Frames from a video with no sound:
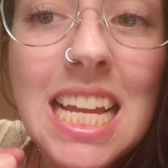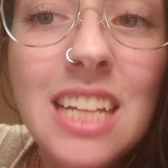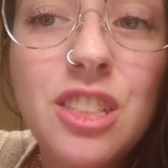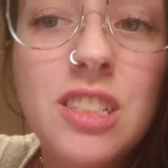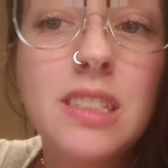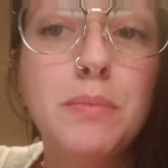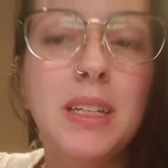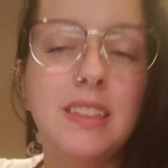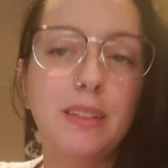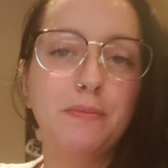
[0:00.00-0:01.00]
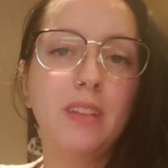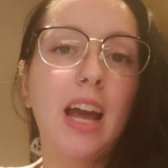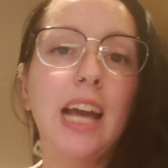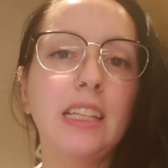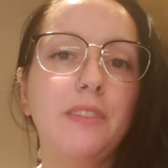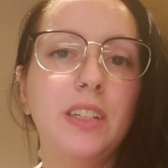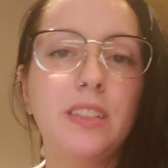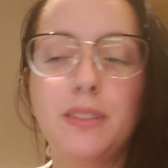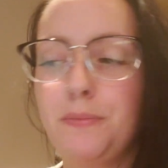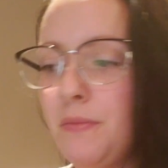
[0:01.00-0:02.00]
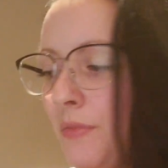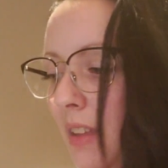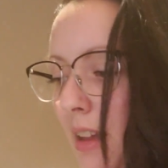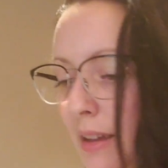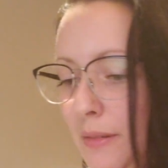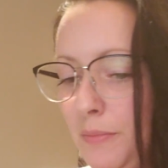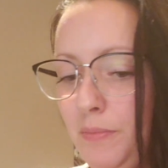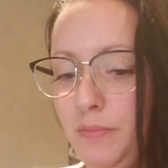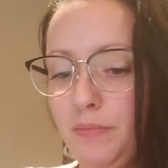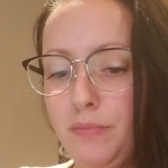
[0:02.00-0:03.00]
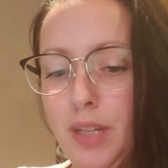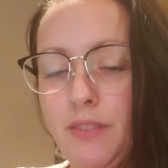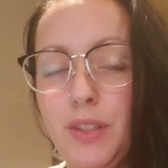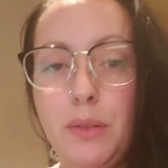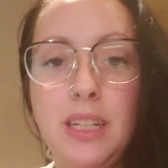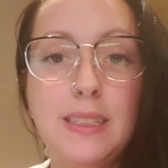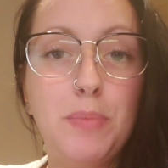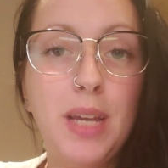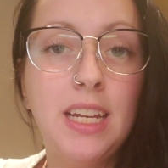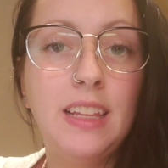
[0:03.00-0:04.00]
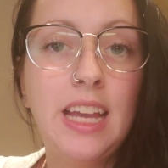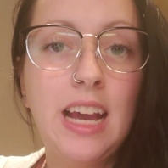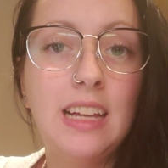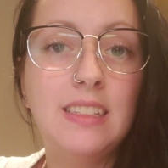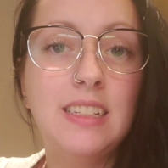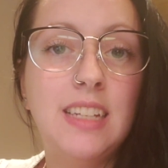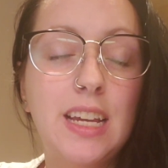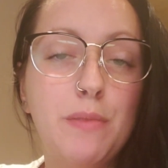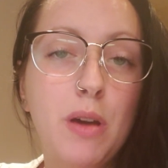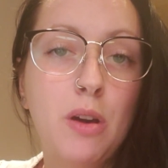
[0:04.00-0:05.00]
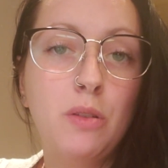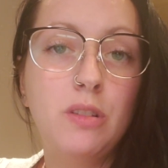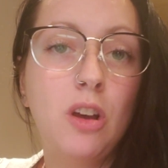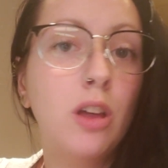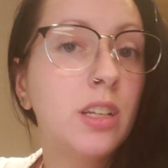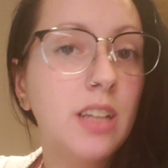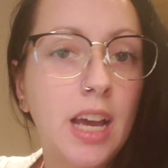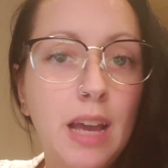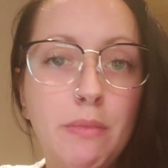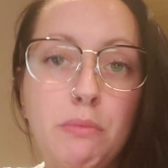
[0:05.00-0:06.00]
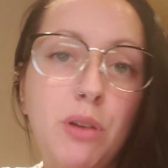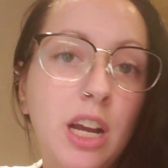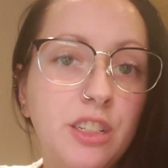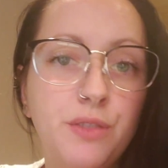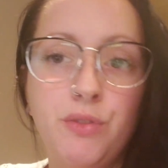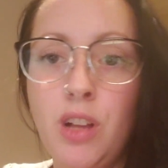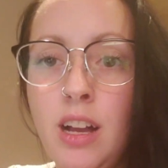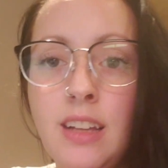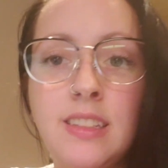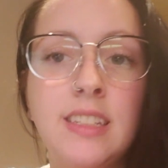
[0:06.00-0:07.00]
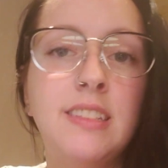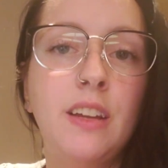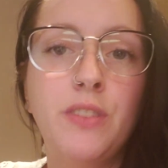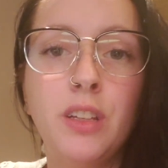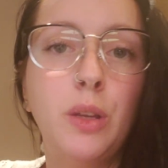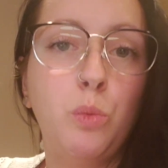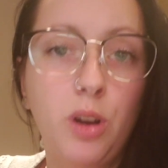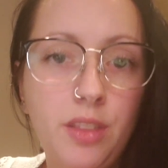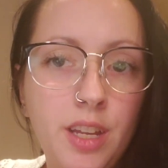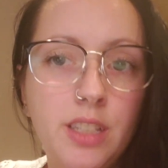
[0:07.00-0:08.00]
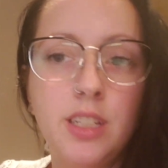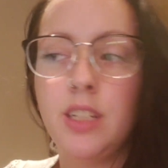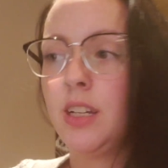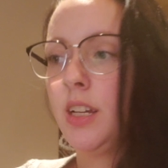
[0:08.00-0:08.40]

It's just amazing. I love it. Even though it's a pain in the ass to take him out all the time and brush and floss, it's definitely worth it.